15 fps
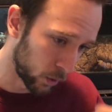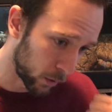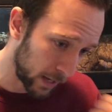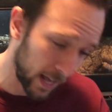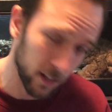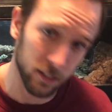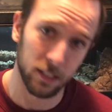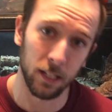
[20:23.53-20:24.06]

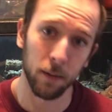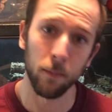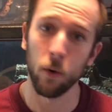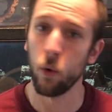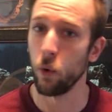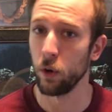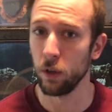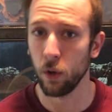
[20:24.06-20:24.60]
calcium
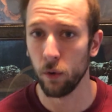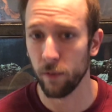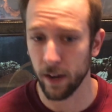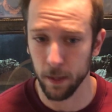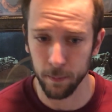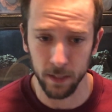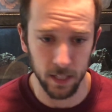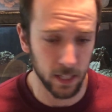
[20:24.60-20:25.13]
or low
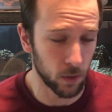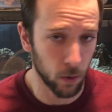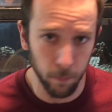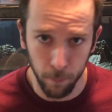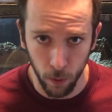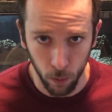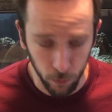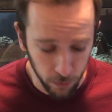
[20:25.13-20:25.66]
vitamin D or
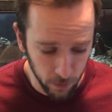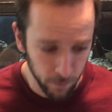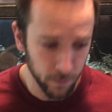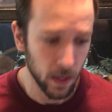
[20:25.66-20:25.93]
both.